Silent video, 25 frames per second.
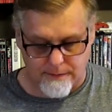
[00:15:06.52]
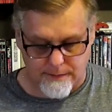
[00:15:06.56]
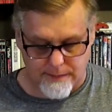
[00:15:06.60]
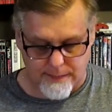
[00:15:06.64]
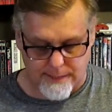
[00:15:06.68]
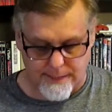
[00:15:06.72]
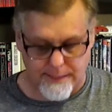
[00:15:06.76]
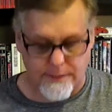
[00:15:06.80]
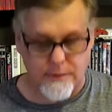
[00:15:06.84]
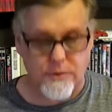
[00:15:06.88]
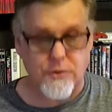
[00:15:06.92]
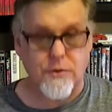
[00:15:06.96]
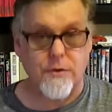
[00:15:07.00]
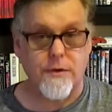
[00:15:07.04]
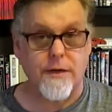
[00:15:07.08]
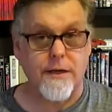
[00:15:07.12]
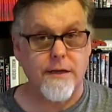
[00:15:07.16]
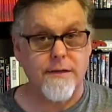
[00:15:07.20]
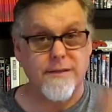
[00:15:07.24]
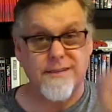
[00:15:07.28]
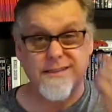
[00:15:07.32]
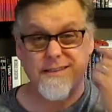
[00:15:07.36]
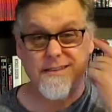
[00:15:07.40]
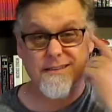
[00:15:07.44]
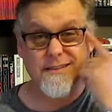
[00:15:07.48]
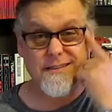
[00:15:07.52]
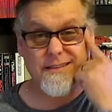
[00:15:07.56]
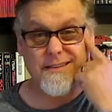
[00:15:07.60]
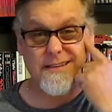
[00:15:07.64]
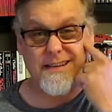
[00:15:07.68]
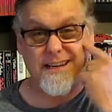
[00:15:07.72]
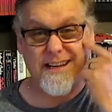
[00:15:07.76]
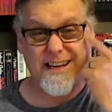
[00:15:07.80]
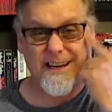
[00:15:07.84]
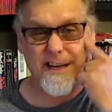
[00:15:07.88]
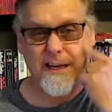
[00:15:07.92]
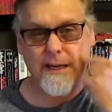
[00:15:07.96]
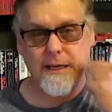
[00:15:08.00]
I enjoy it still
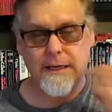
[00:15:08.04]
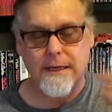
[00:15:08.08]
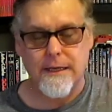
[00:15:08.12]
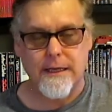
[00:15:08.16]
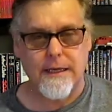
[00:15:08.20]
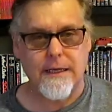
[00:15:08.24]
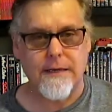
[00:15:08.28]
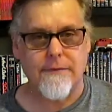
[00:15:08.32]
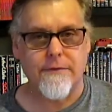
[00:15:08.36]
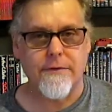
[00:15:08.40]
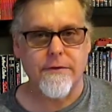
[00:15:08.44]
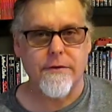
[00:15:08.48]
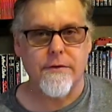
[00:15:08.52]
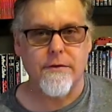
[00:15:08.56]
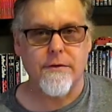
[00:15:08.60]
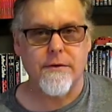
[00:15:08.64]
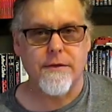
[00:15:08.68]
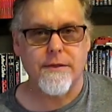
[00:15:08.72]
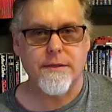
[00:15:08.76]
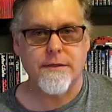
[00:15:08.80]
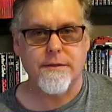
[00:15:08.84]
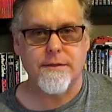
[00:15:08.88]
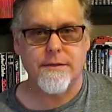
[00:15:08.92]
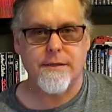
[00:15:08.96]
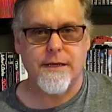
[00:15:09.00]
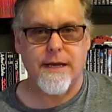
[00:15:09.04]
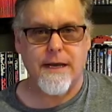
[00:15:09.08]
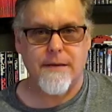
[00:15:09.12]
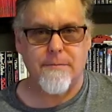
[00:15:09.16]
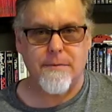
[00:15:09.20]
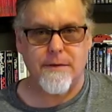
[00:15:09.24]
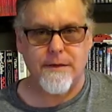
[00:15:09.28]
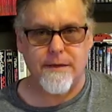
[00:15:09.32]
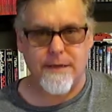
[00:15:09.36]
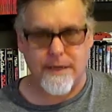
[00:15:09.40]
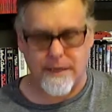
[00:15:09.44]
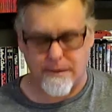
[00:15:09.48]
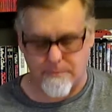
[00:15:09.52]
today, even though it can
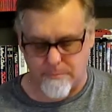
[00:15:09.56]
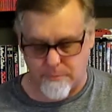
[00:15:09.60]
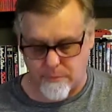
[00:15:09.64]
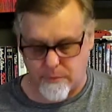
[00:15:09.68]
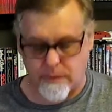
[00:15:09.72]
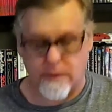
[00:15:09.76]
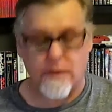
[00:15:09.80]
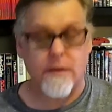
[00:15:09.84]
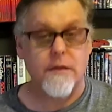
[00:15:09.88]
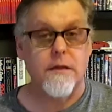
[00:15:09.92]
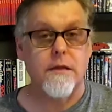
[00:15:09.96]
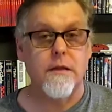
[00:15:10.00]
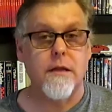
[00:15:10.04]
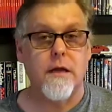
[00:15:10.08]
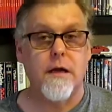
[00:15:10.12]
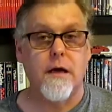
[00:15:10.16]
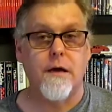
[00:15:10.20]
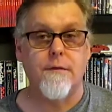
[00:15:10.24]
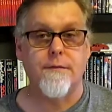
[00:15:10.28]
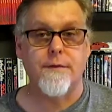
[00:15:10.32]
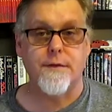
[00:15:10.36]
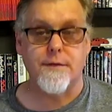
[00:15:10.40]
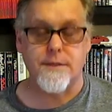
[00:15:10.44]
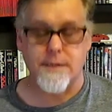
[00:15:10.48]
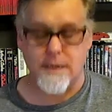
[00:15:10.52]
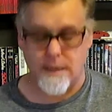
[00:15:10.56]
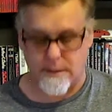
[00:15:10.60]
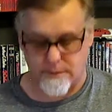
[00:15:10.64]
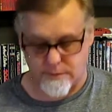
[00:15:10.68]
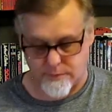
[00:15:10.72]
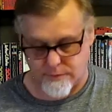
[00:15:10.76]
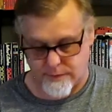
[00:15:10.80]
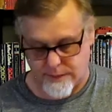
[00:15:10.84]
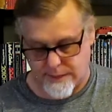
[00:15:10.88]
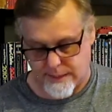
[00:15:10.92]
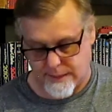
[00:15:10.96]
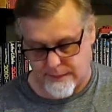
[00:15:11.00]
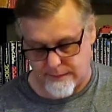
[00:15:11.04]
be kind of boring. I love the
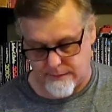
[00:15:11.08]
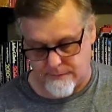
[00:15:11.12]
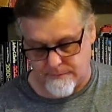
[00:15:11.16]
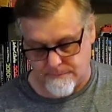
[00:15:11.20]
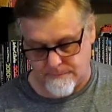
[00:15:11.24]
soundtrack.